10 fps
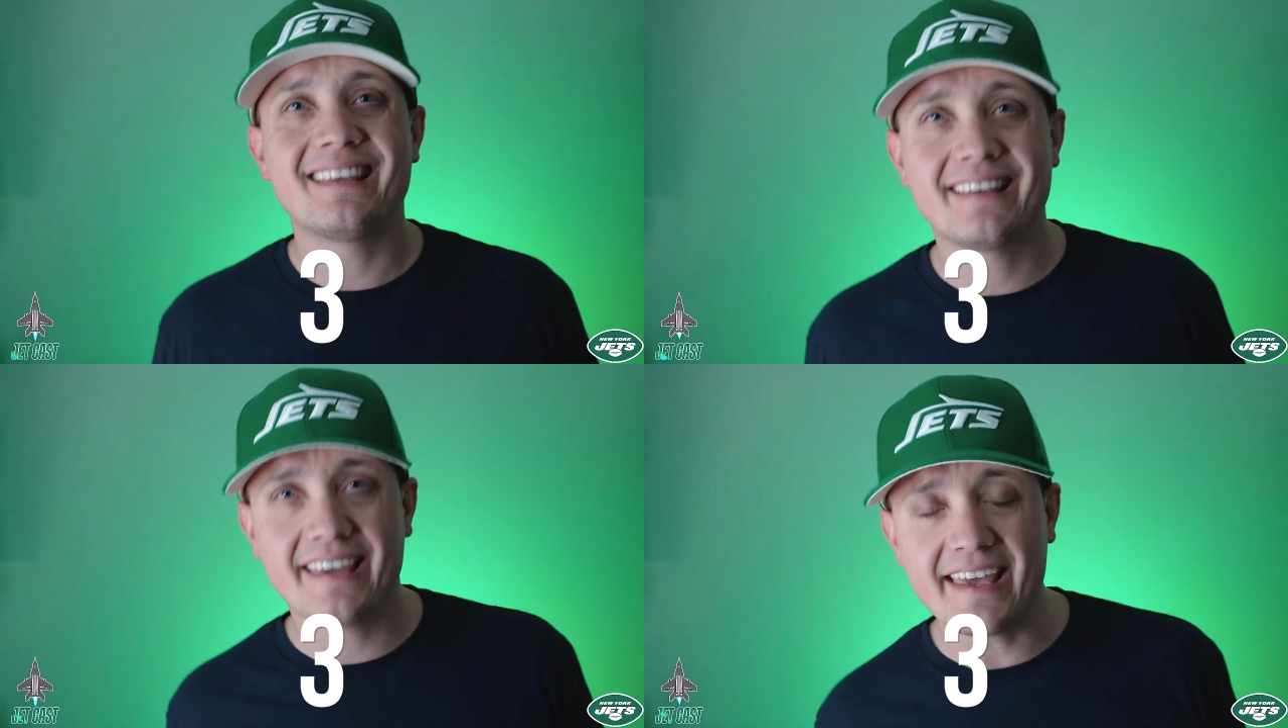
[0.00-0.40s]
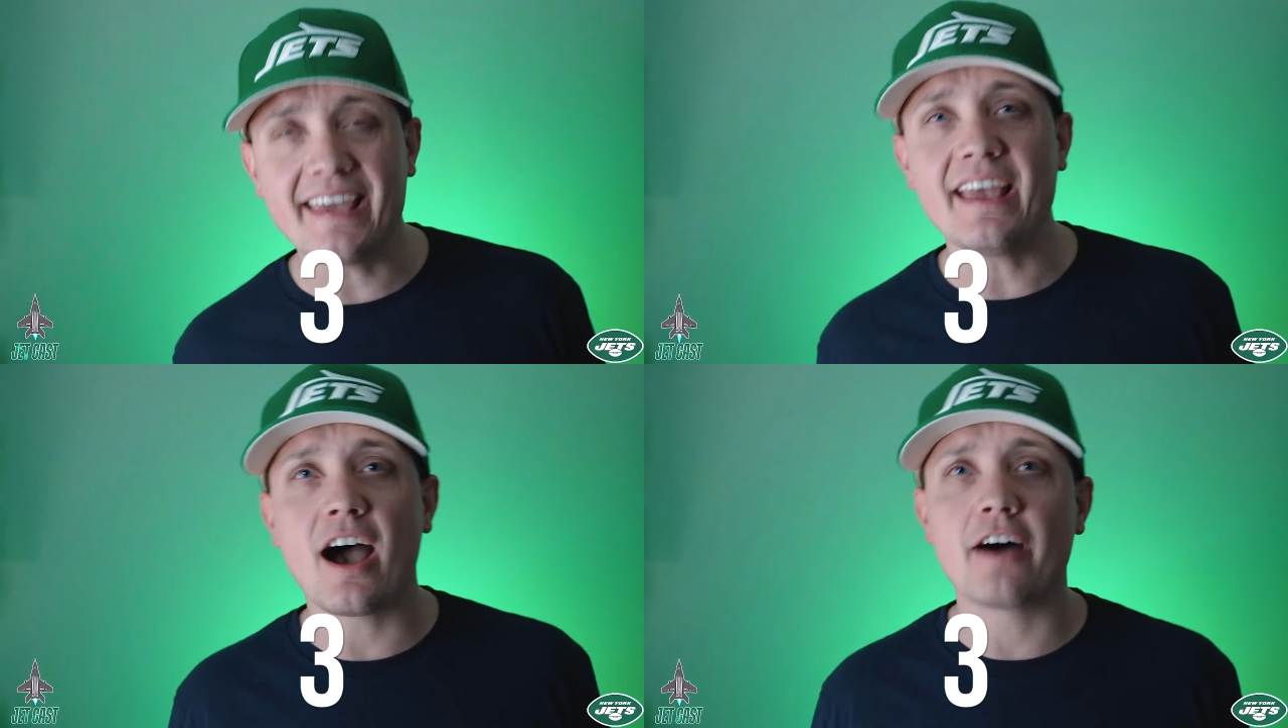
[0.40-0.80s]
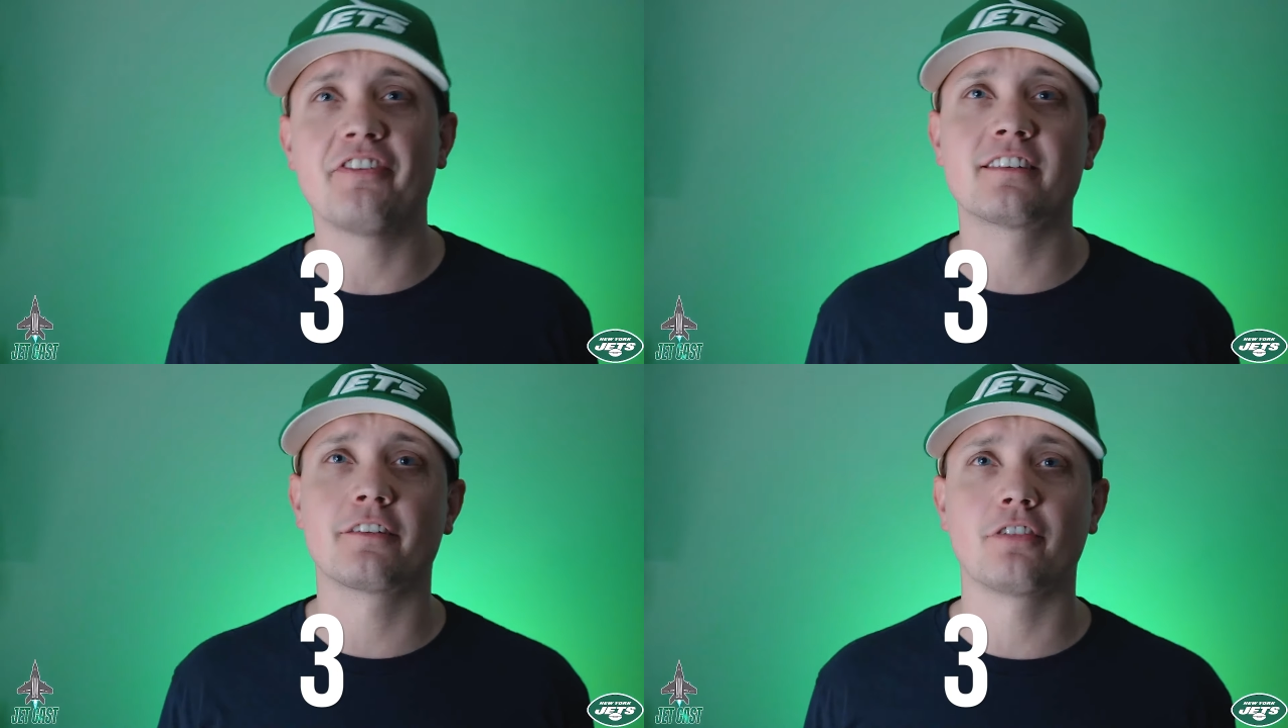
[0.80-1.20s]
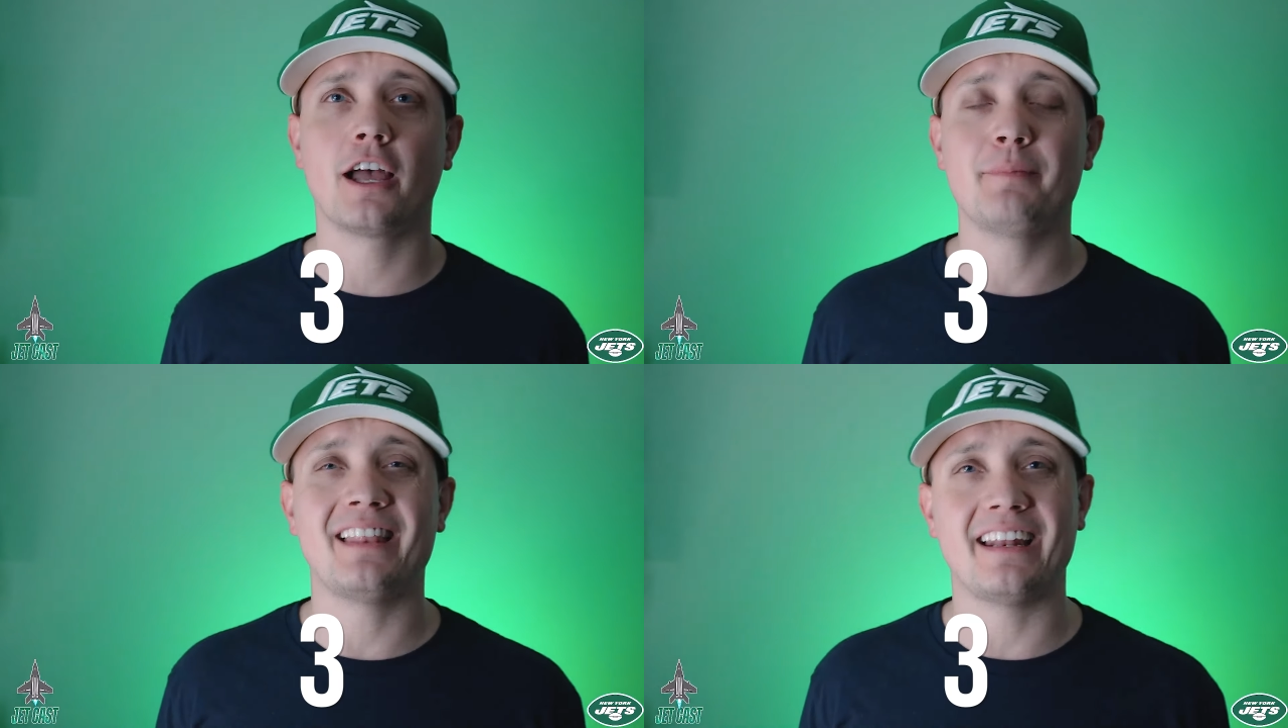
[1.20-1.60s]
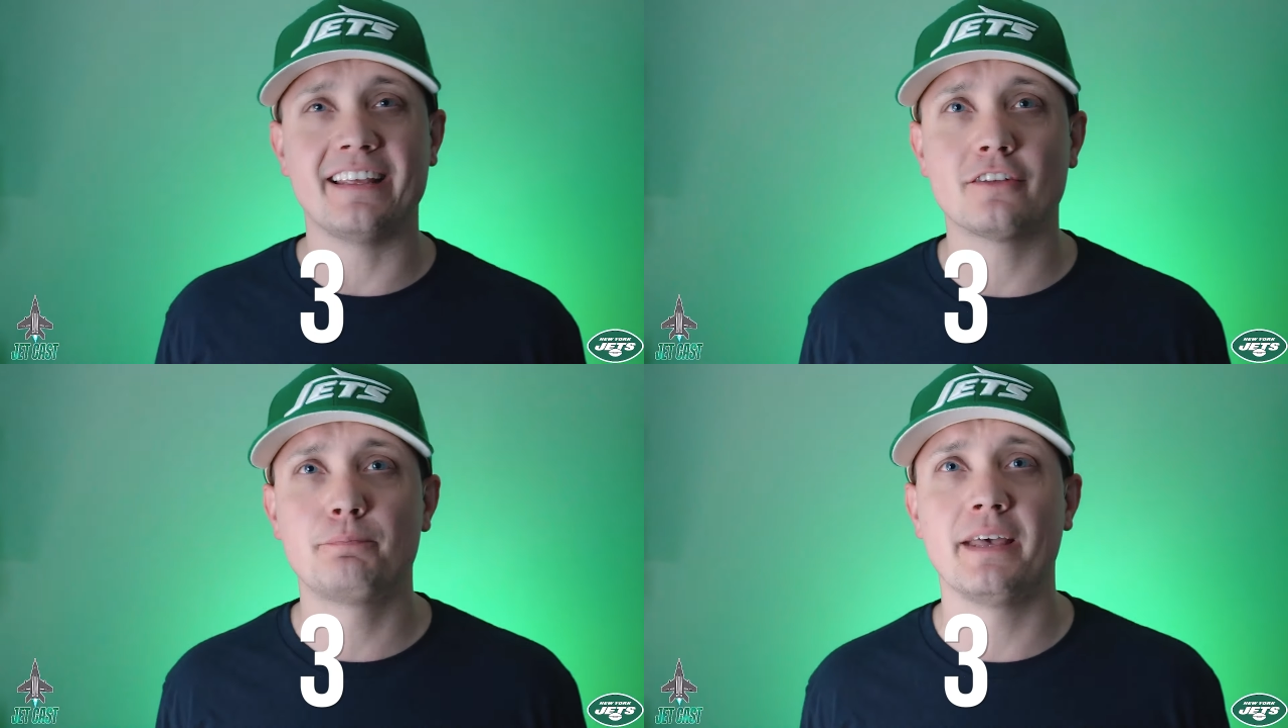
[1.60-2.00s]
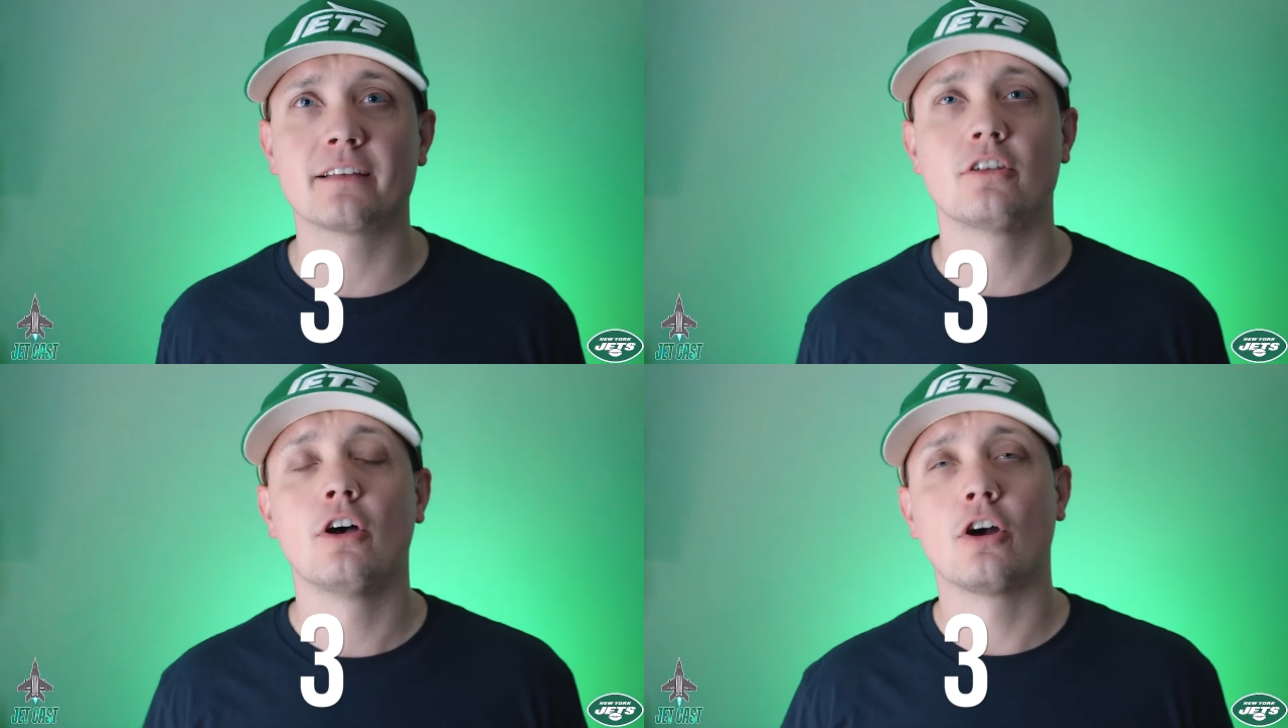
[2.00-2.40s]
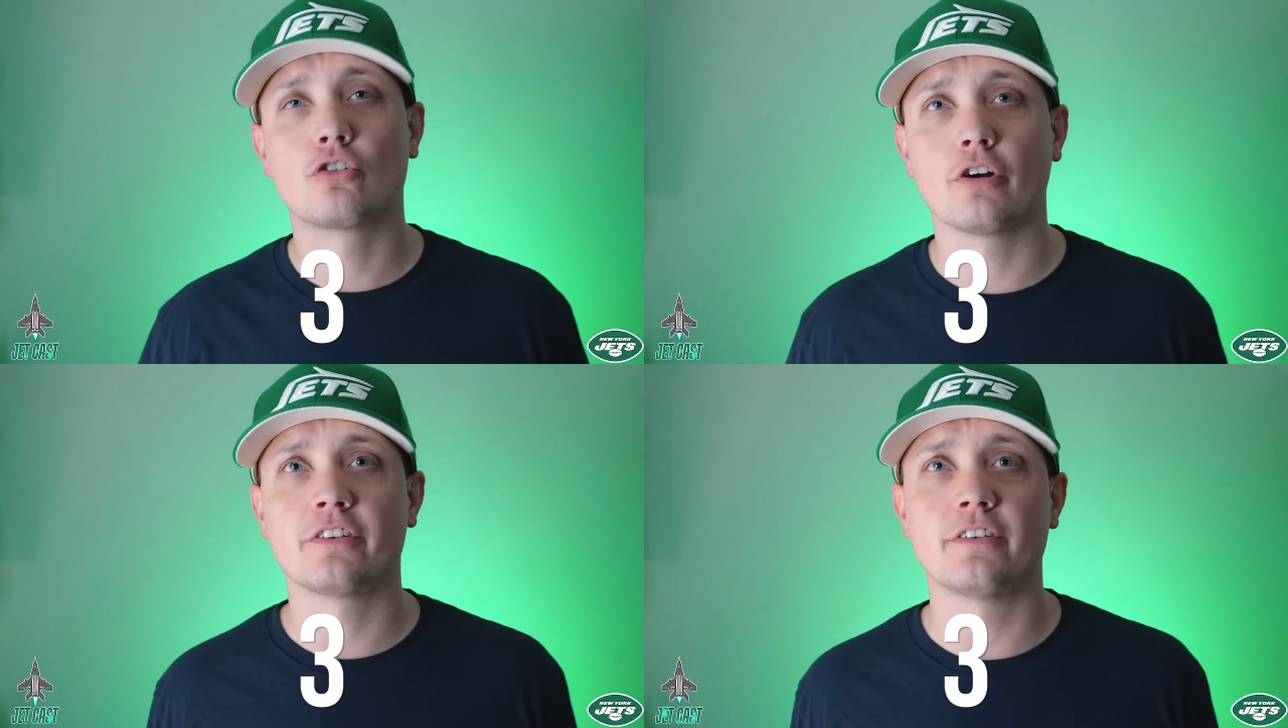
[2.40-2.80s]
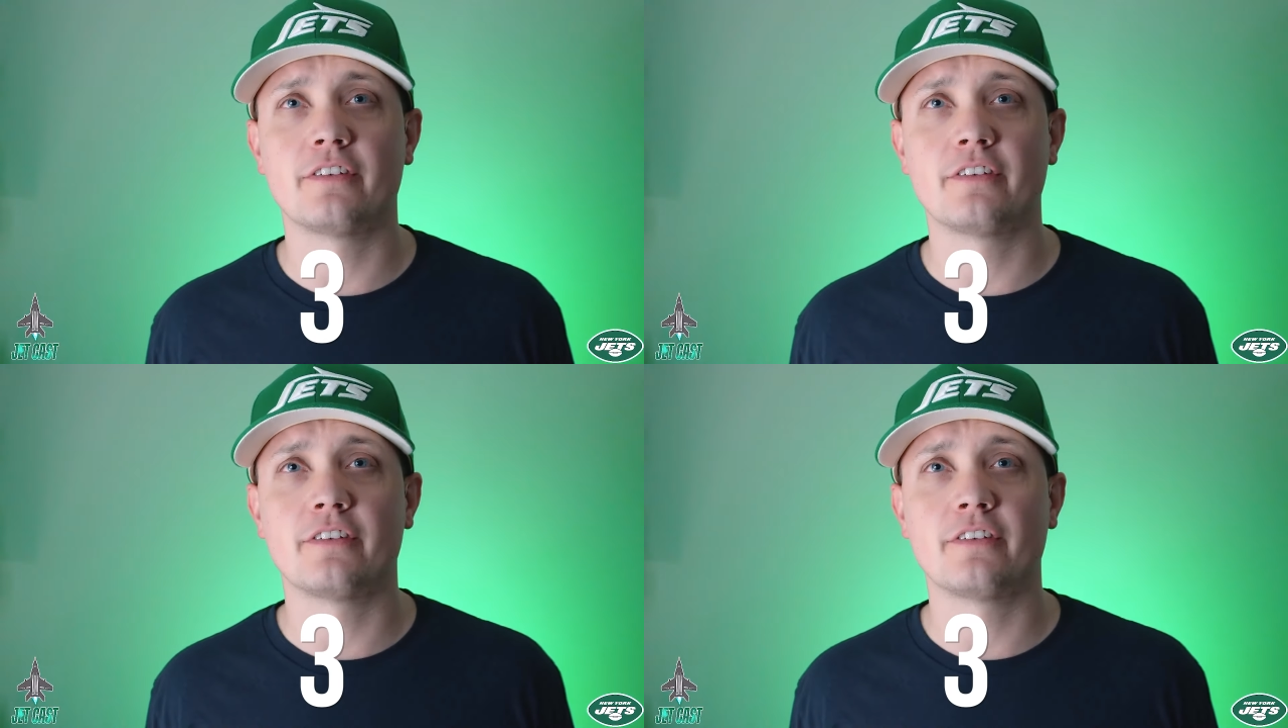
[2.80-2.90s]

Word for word: key offensive linemen that he has picked across his